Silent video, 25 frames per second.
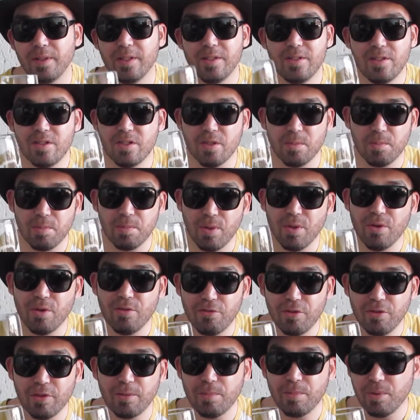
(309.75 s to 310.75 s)
This is a
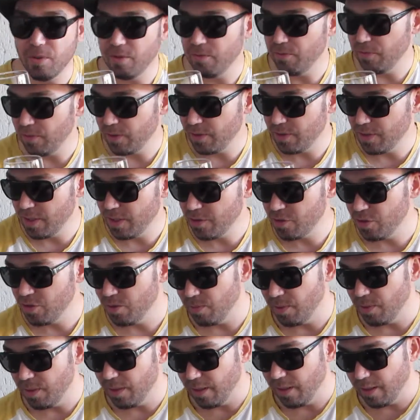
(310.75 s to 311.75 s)
perfect session
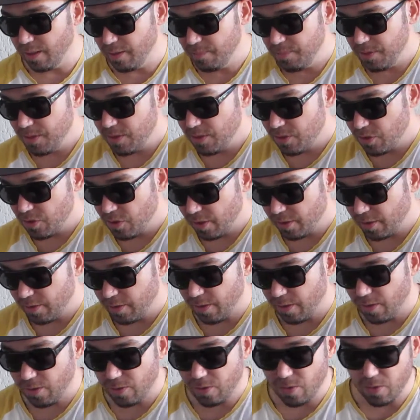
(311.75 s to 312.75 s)
beer. Let me just check the
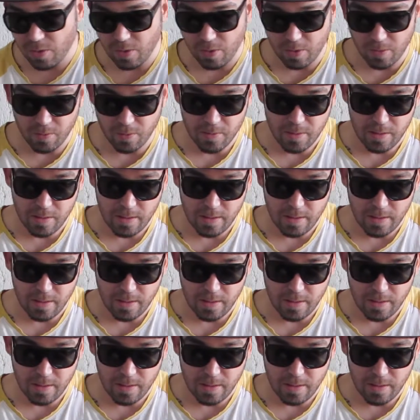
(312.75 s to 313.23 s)
alcohol.